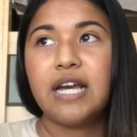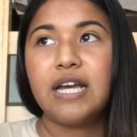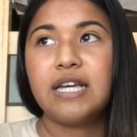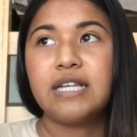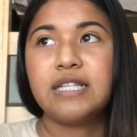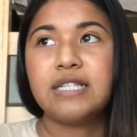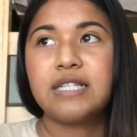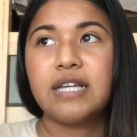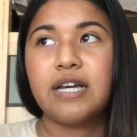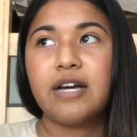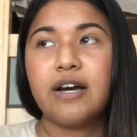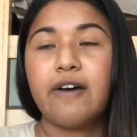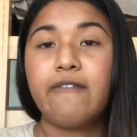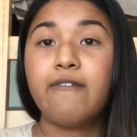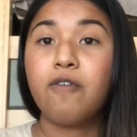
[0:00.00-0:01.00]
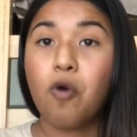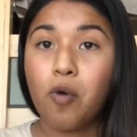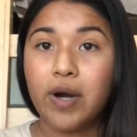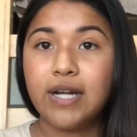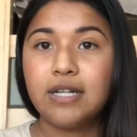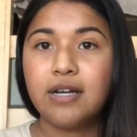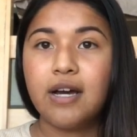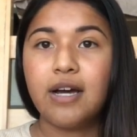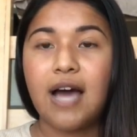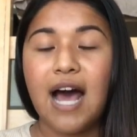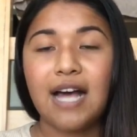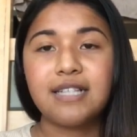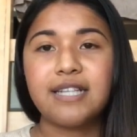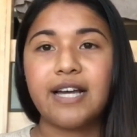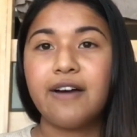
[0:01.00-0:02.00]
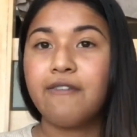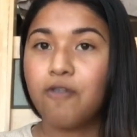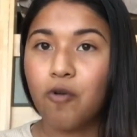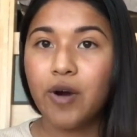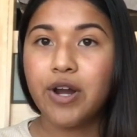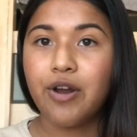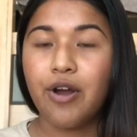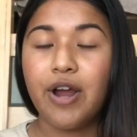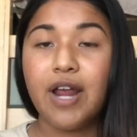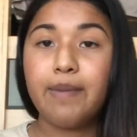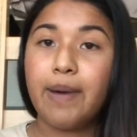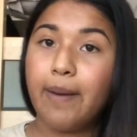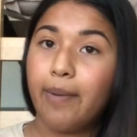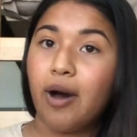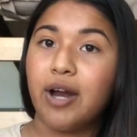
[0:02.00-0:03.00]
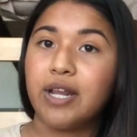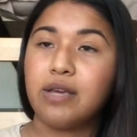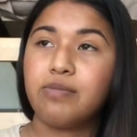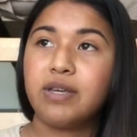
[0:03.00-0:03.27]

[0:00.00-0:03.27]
is foreign, acts like a foreigner in my body,